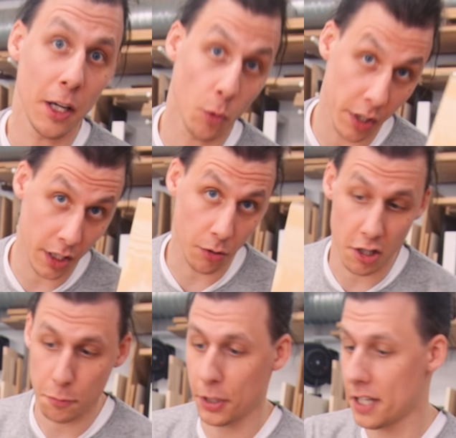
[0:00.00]
and one of the
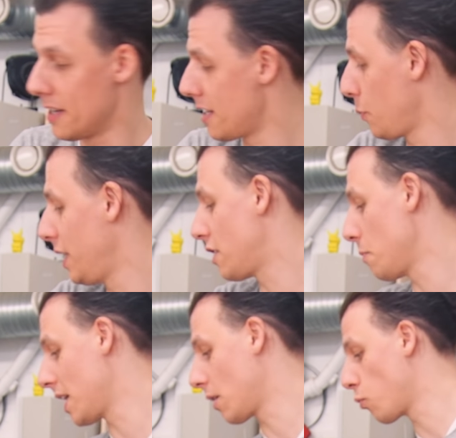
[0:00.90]
cross braces, we need
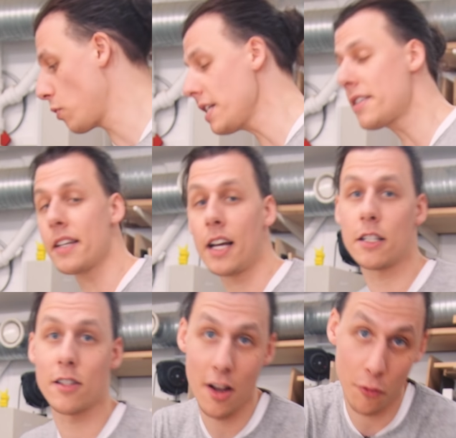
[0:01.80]
to make a
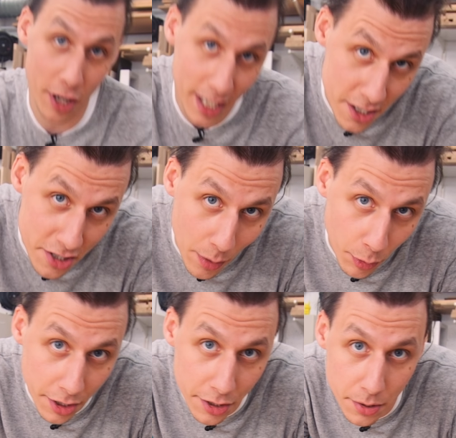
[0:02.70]
recess for the hinge that
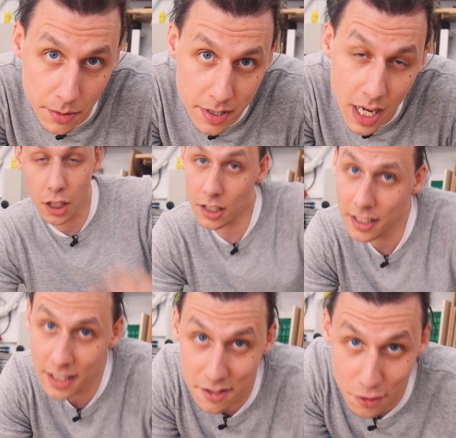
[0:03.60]
we're gonna use.
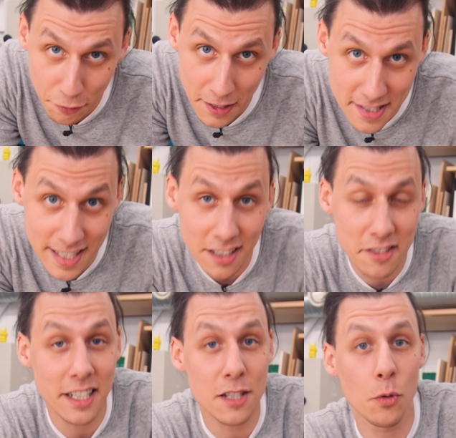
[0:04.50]
Luckily, there's no fancy
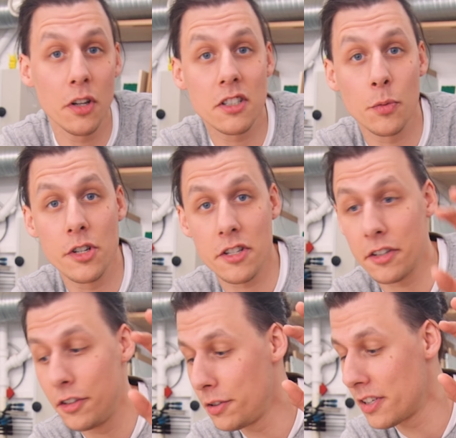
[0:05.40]
angles in this one, so we're just
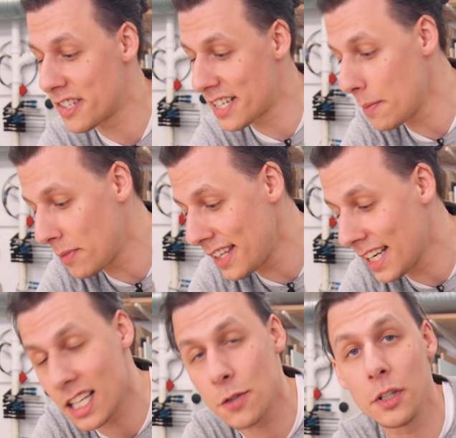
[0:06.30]
gonna do the same
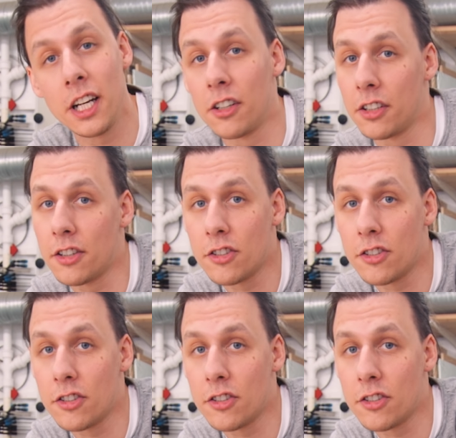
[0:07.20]
thing as we did on the